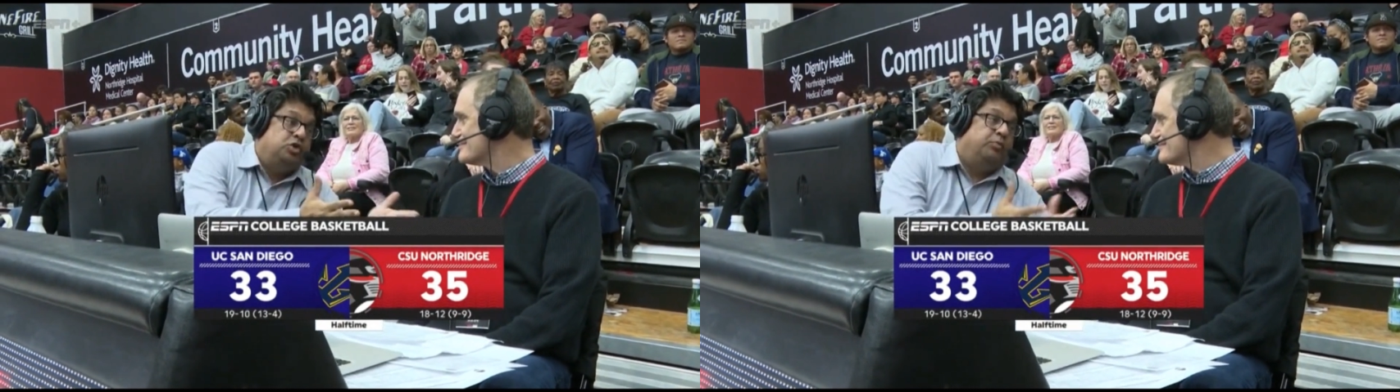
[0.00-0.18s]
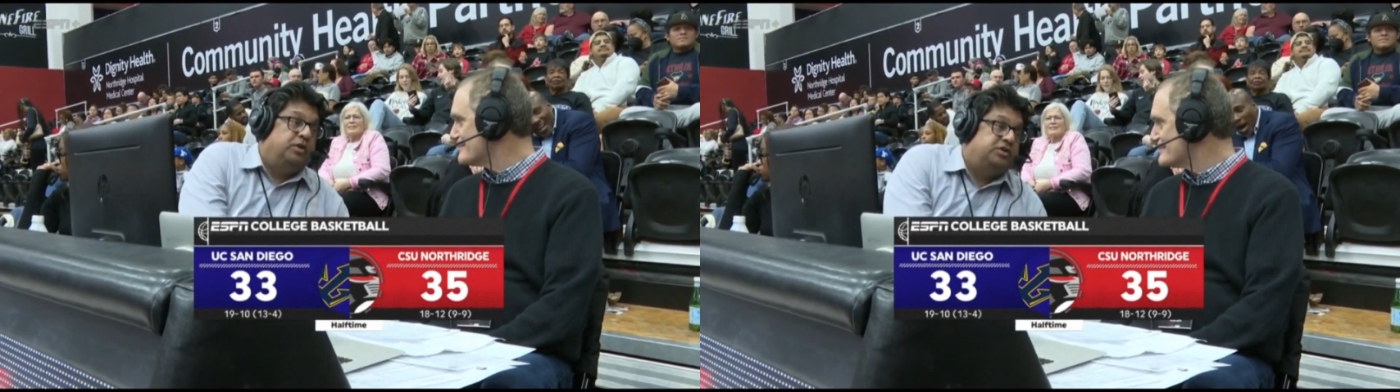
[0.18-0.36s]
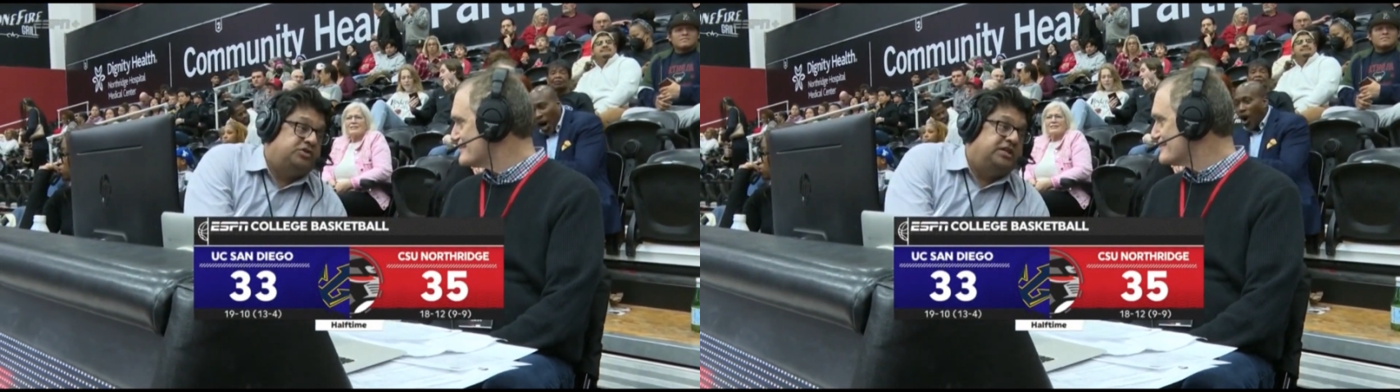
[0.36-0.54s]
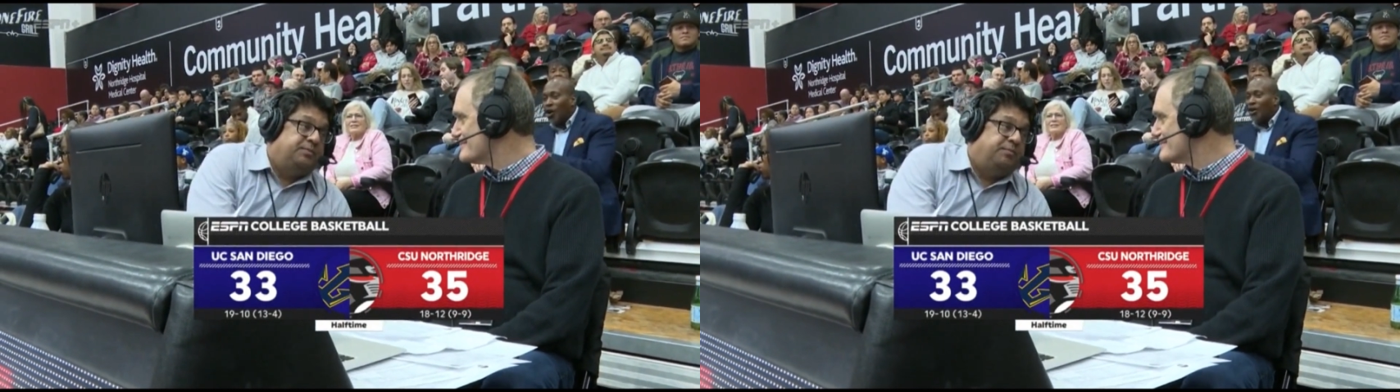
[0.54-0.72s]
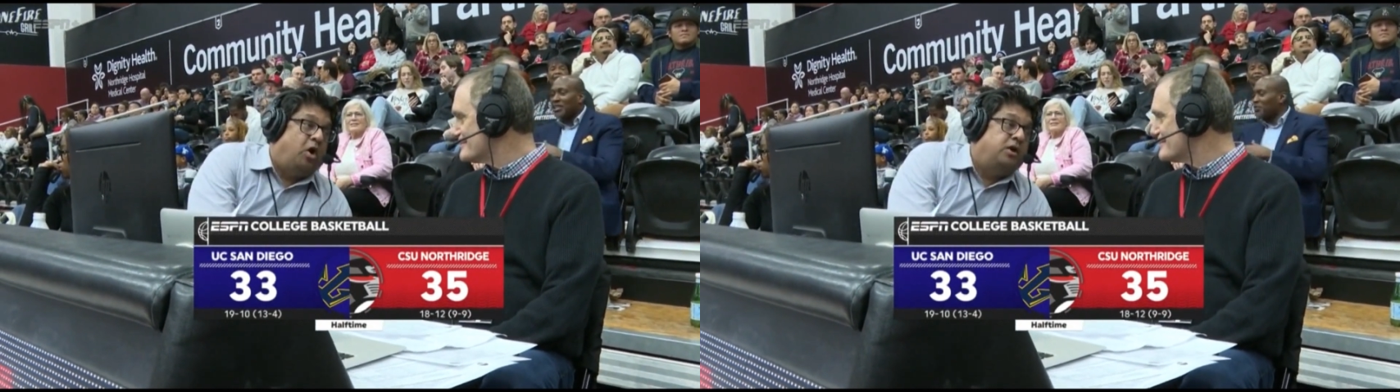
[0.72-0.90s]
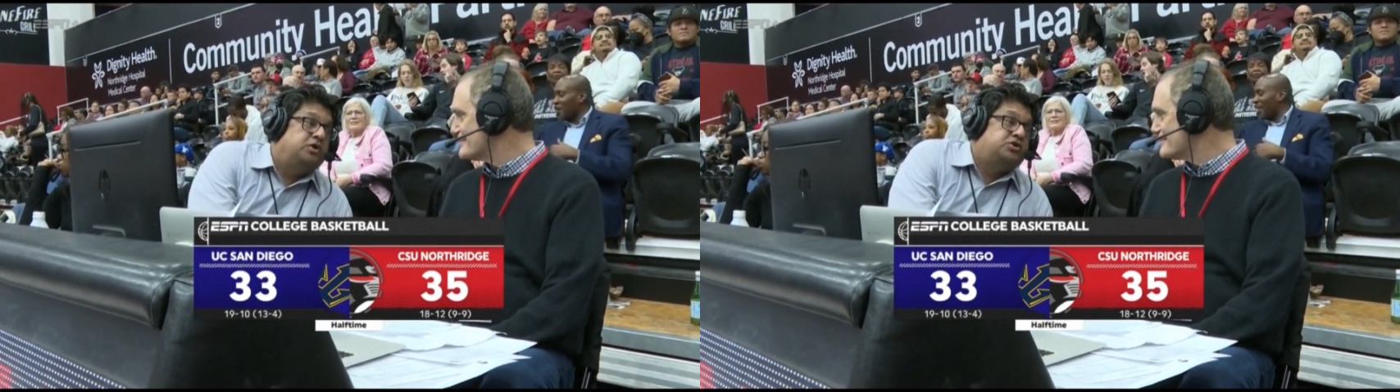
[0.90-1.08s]
appreciate the
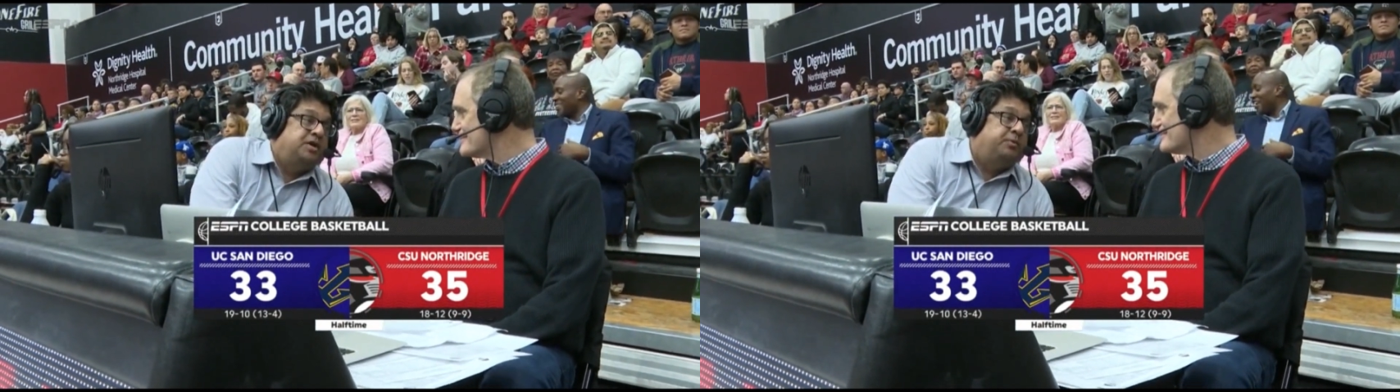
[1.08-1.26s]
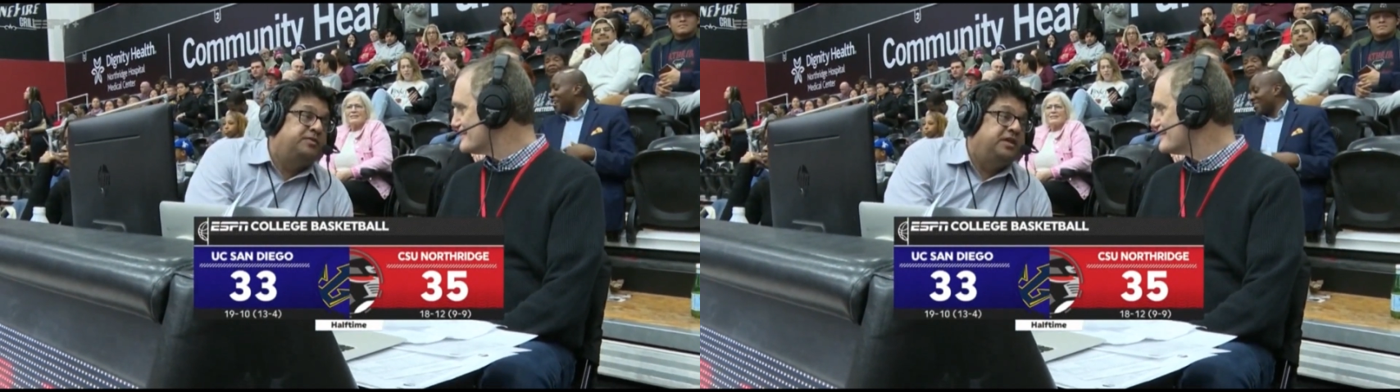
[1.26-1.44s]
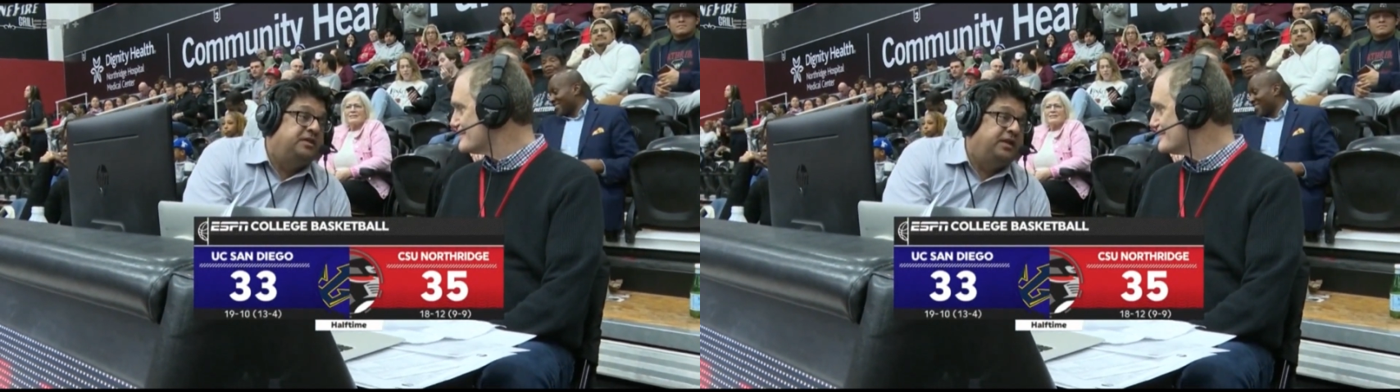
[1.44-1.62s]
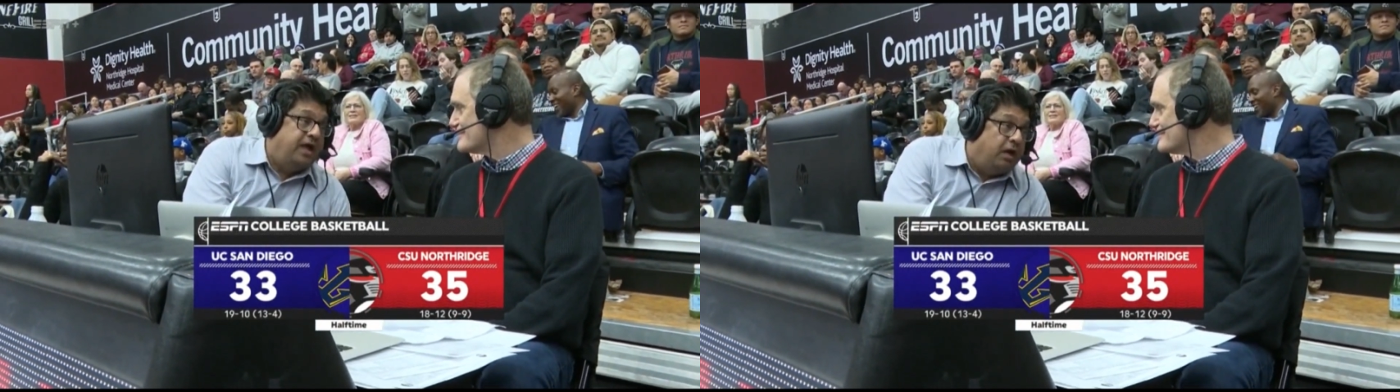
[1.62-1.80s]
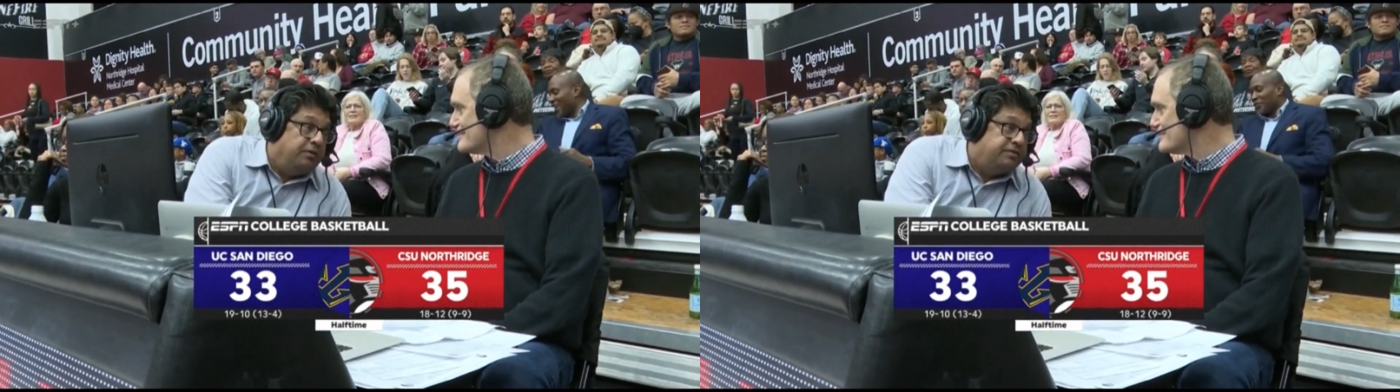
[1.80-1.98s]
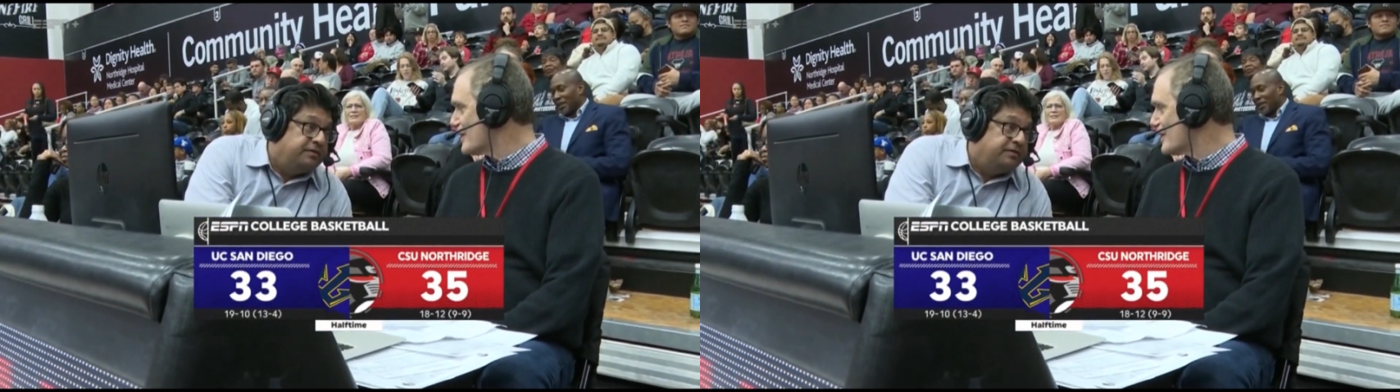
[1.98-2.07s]
partnership with Dignity Health.